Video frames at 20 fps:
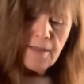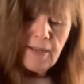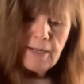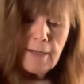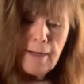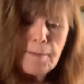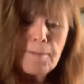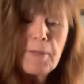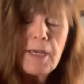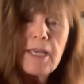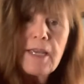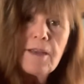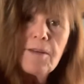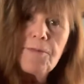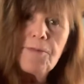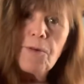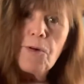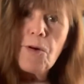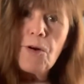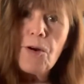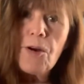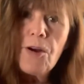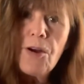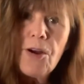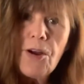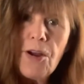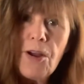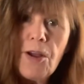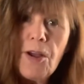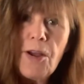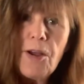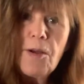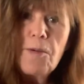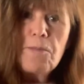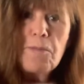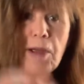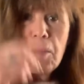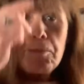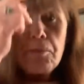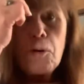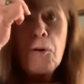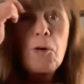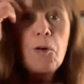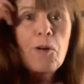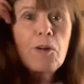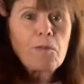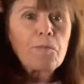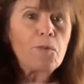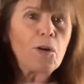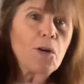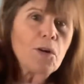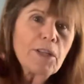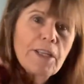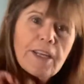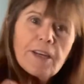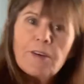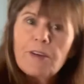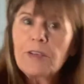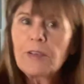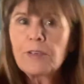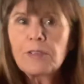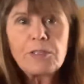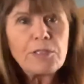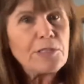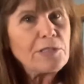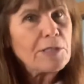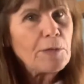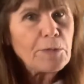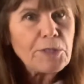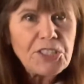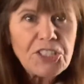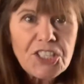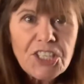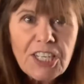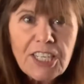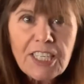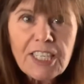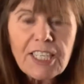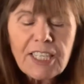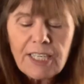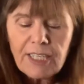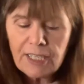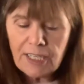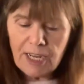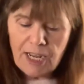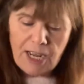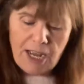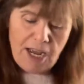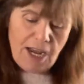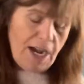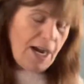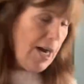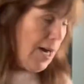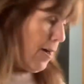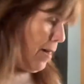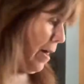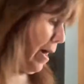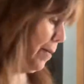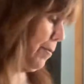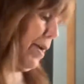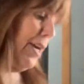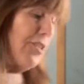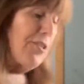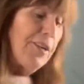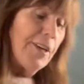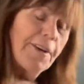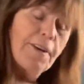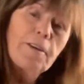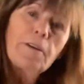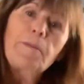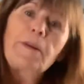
that I make for my pork mole, or you could use it with chicken. I'm actually going to